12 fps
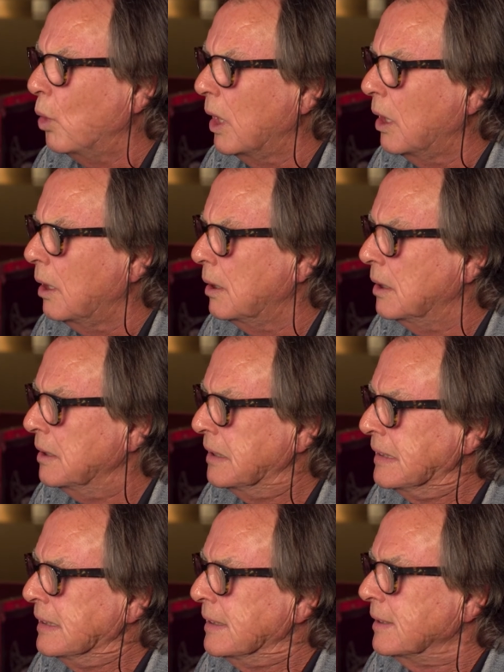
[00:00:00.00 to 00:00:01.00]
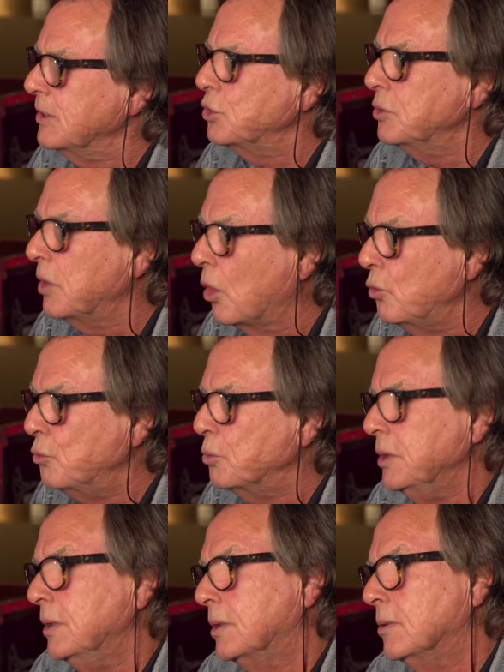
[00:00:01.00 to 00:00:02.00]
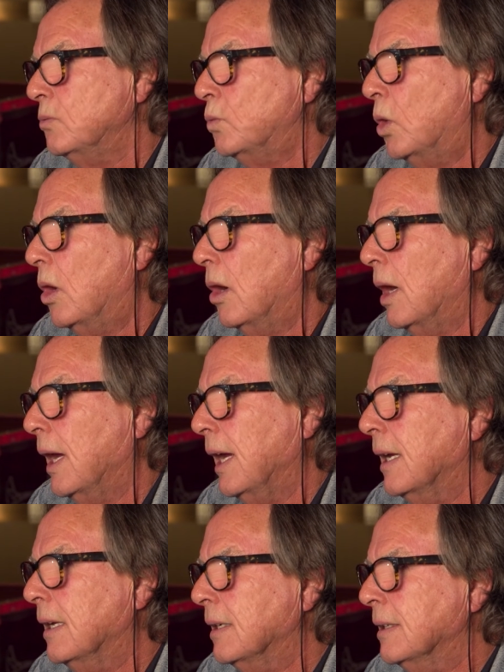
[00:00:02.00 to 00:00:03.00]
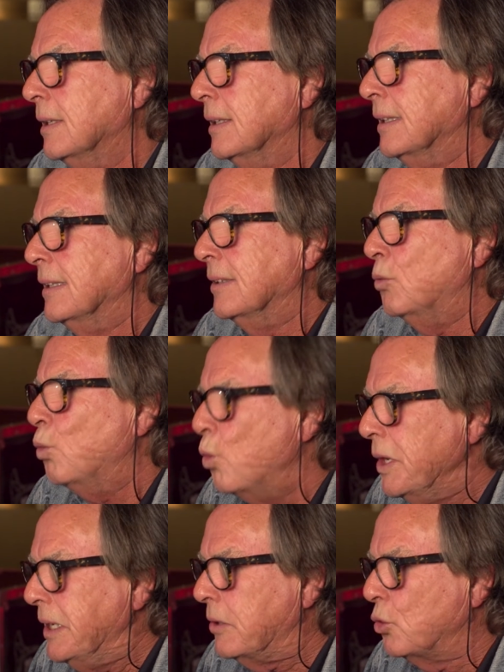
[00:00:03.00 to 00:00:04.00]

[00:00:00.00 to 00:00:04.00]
well, there's no reason why we